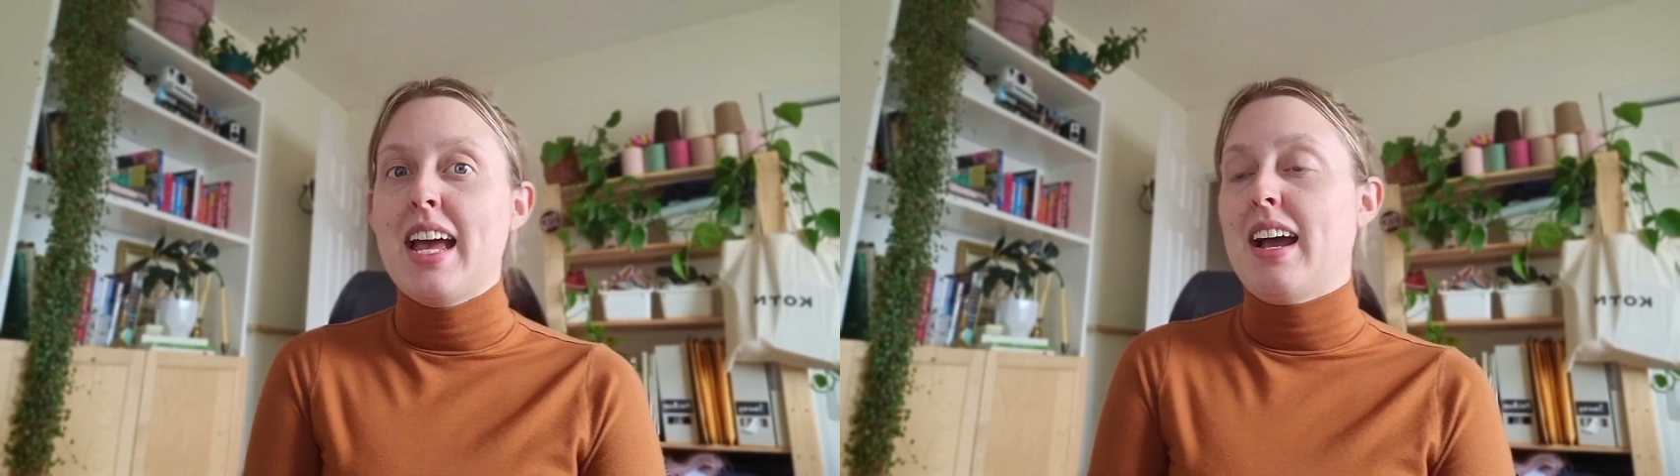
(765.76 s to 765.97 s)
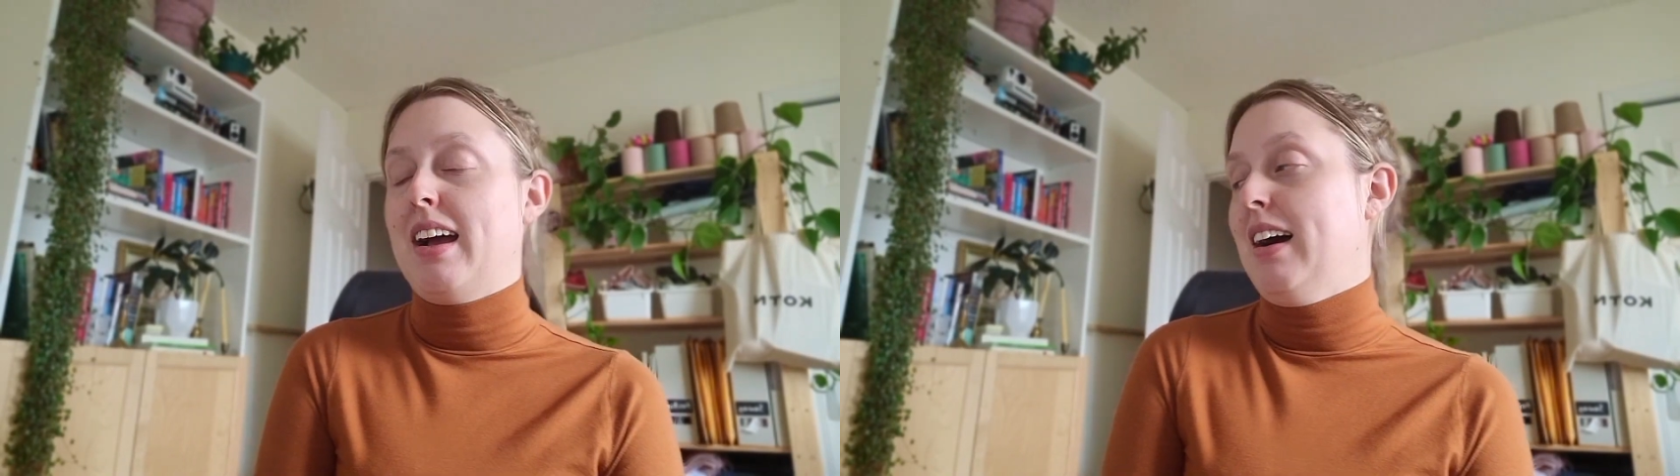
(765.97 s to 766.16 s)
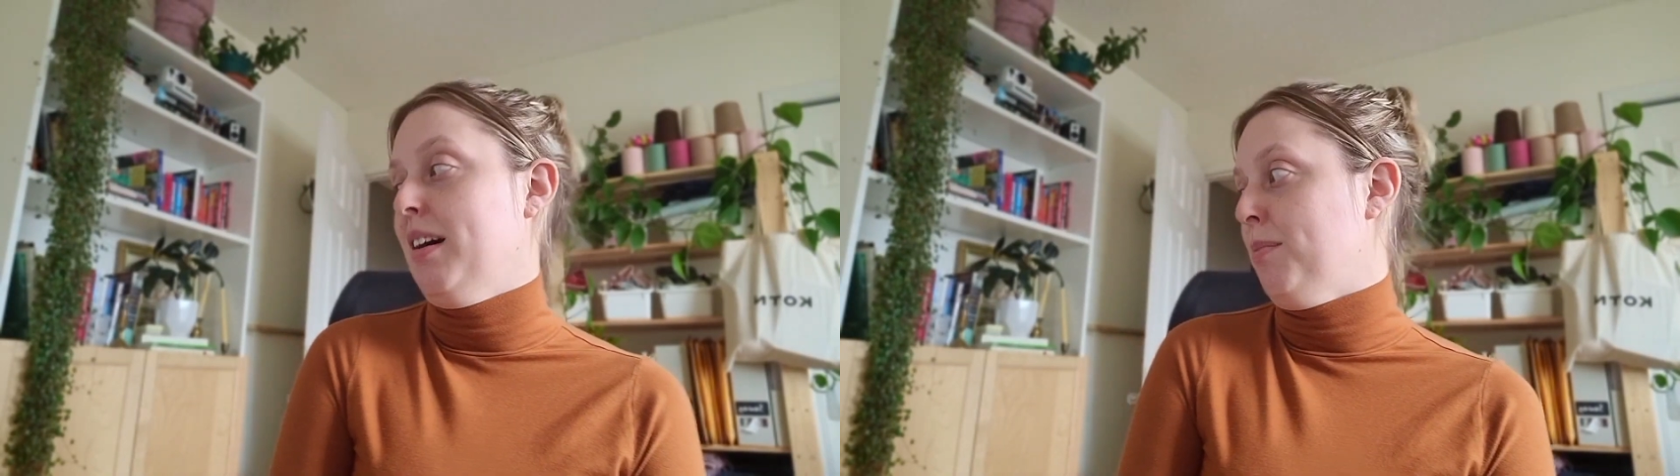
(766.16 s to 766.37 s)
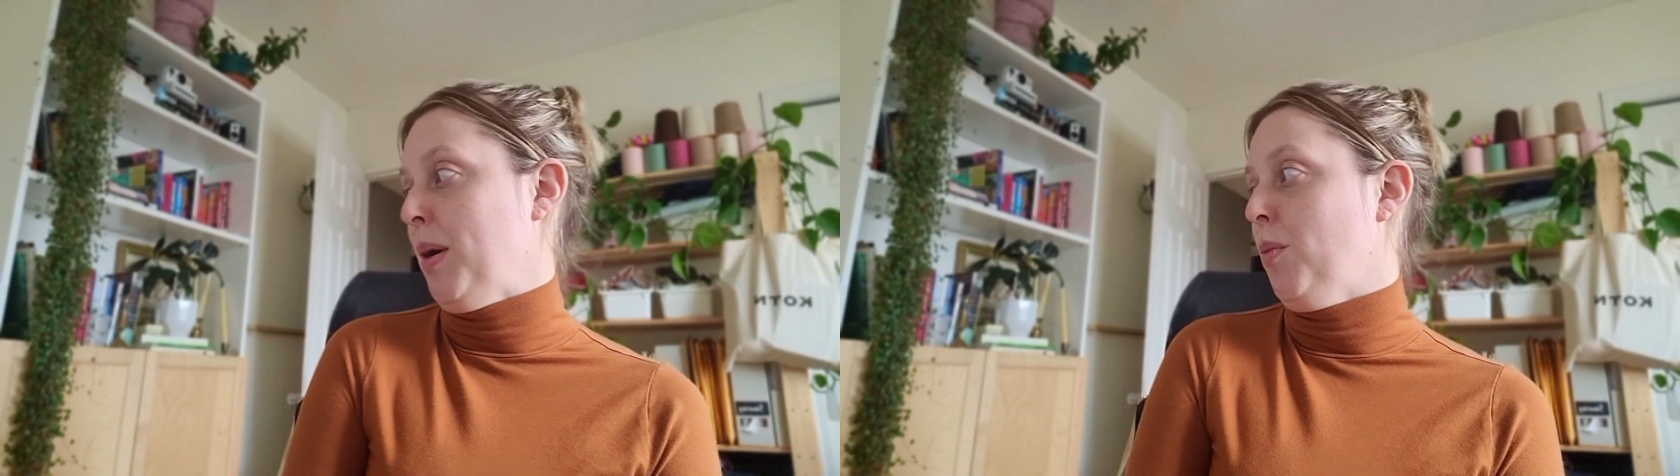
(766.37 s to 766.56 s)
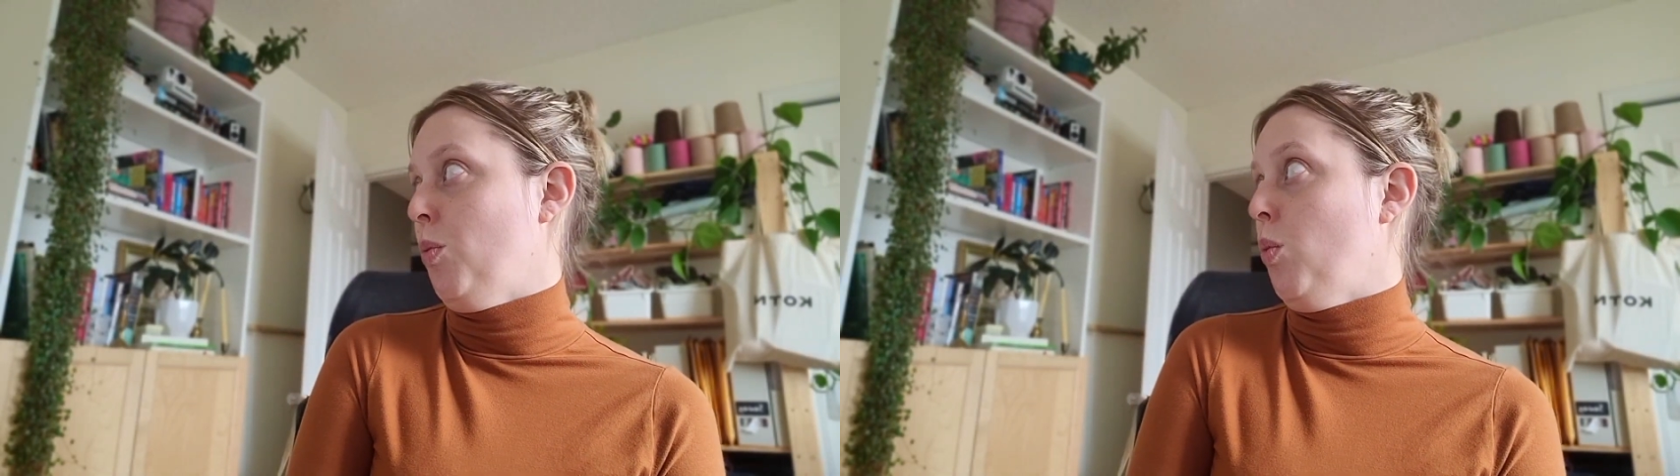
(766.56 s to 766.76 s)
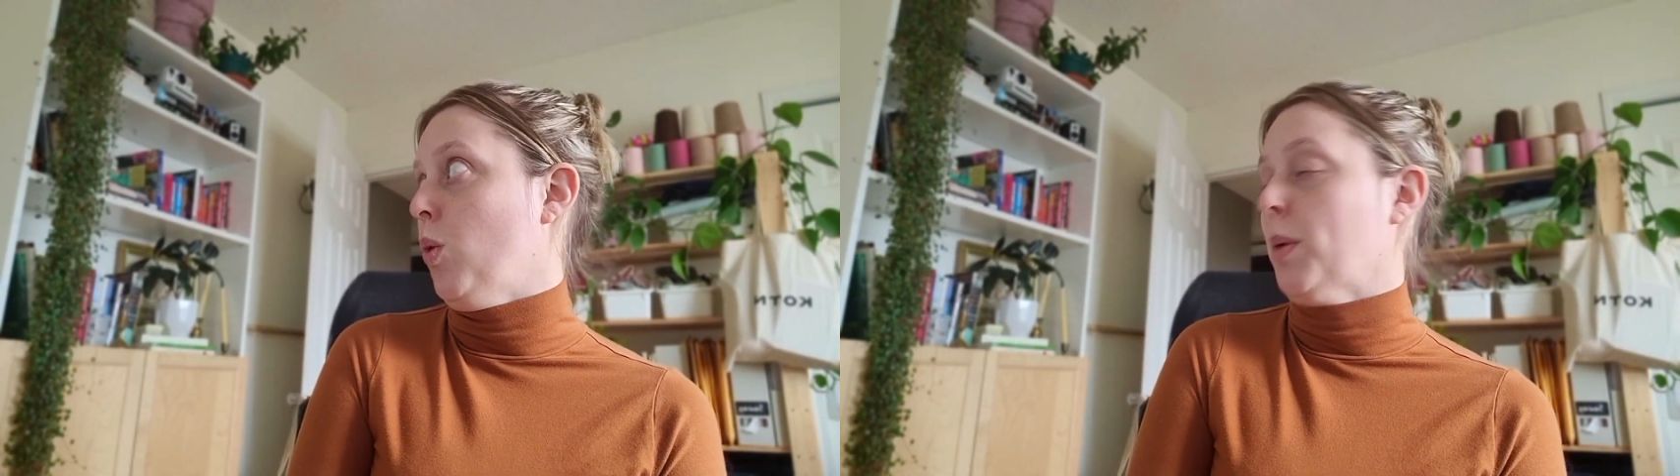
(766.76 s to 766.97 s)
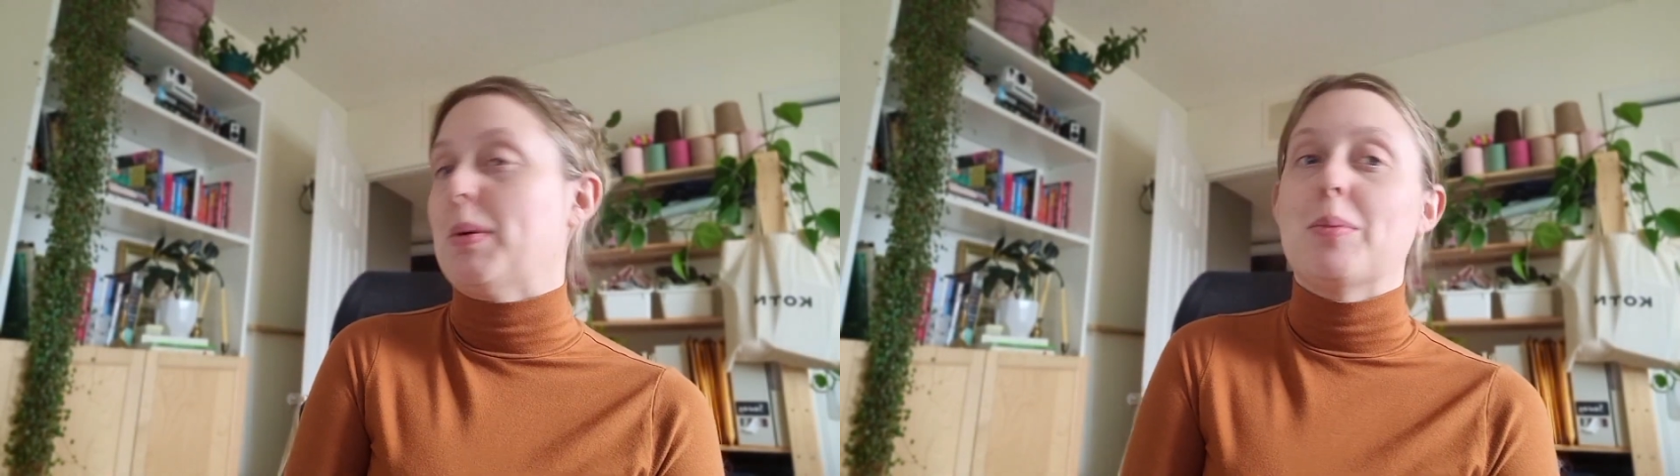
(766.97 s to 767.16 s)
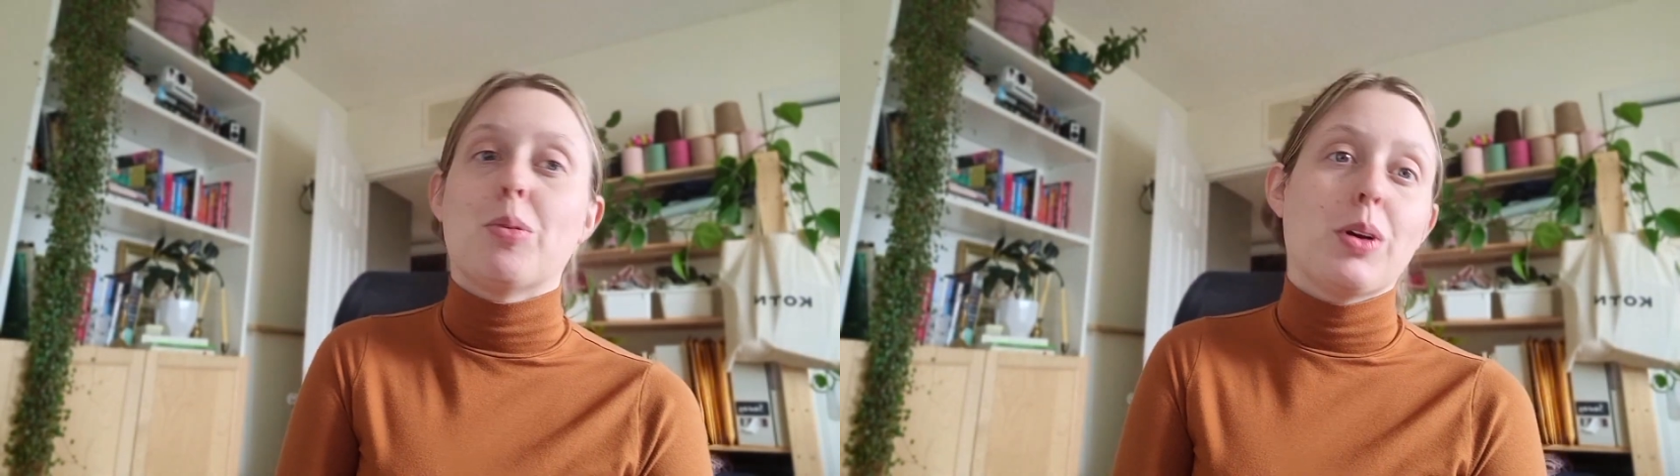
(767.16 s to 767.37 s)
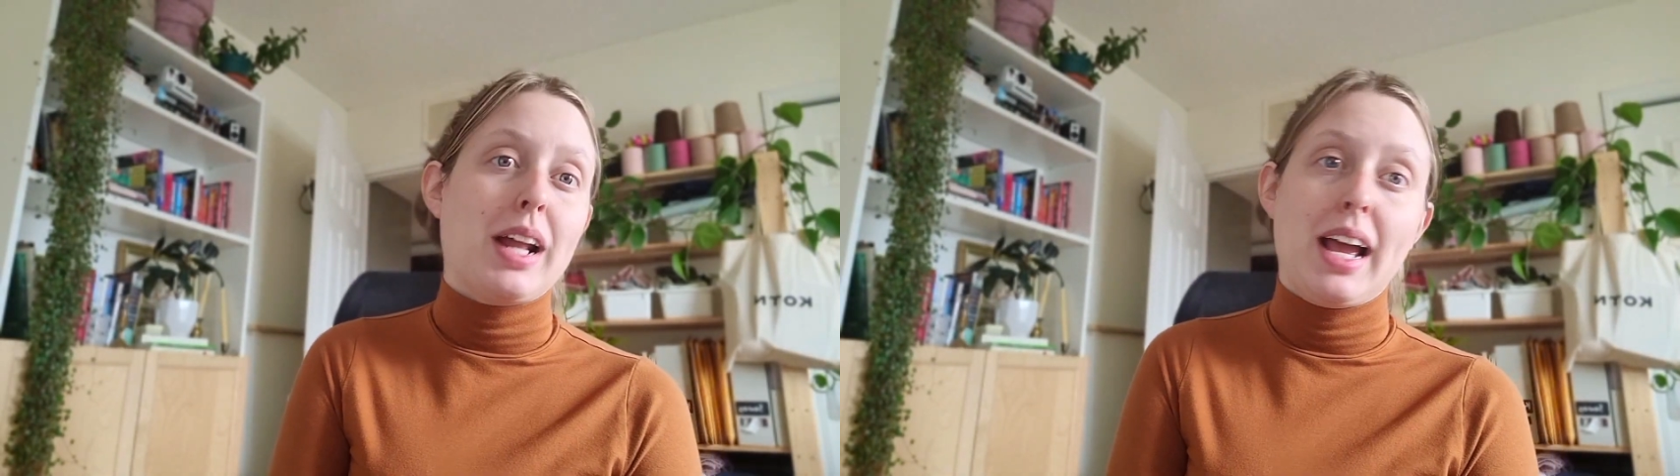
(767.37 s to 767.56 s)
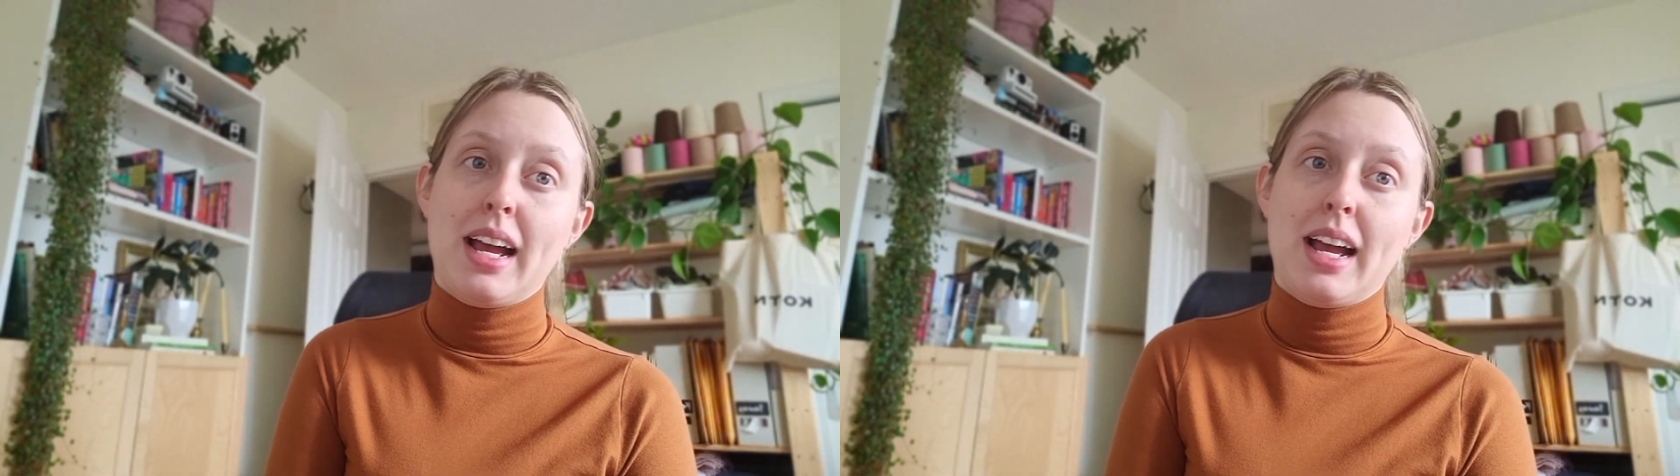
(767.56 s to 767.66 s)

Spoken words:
My warping board